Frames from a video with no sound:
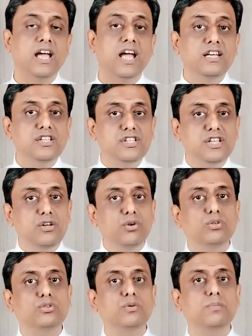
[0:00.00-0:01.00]
And she
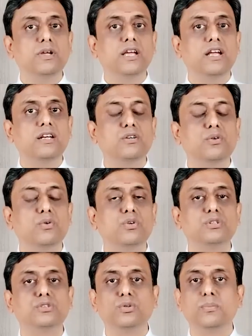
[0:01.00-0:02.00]
also began to
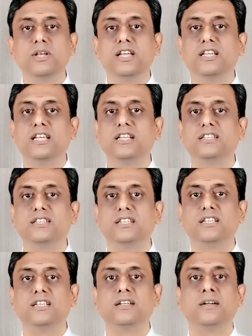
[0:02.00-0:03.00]
notice so many things
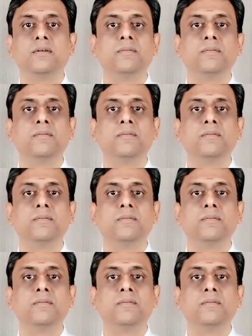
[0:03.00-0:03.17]
in